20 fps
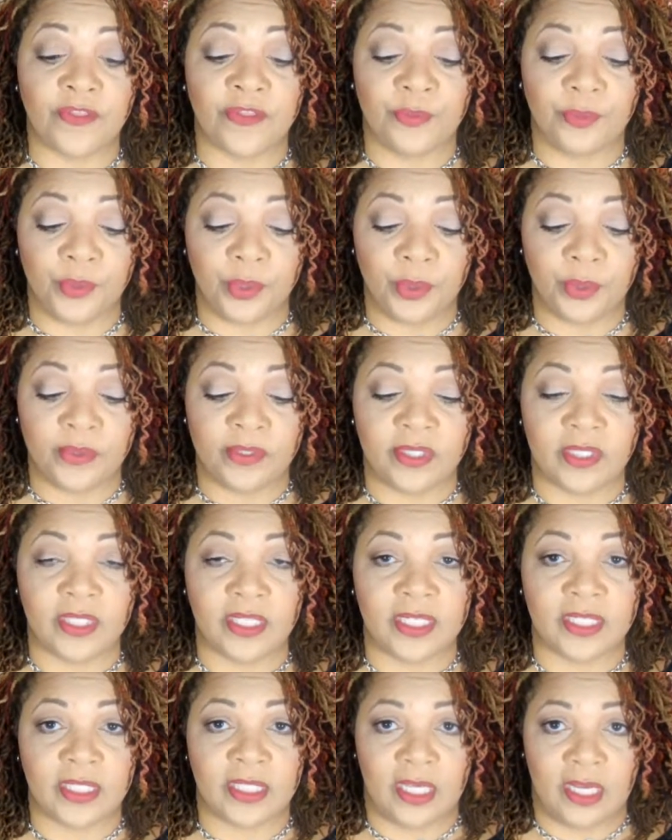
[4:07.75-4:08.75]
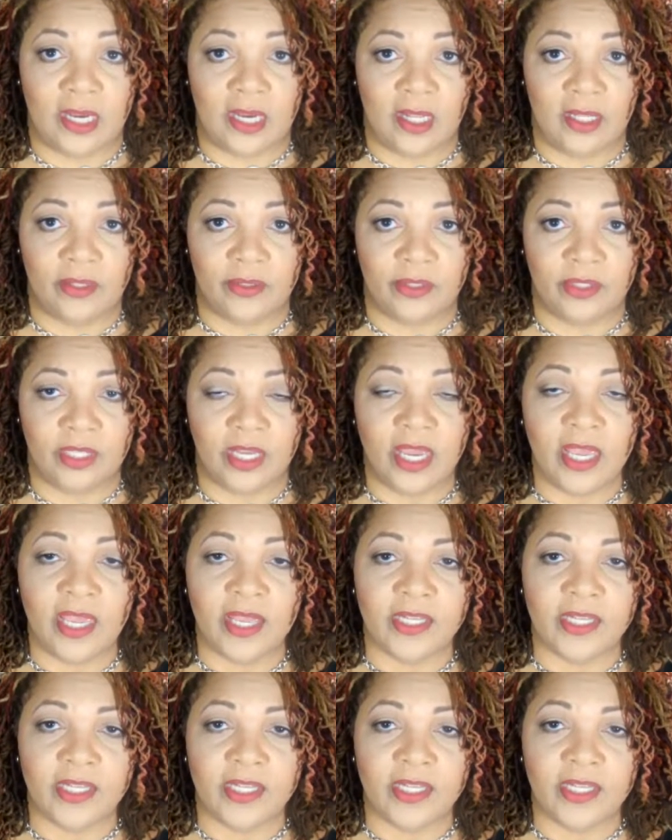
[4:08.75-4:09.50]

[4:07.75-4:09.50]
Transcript: through $60,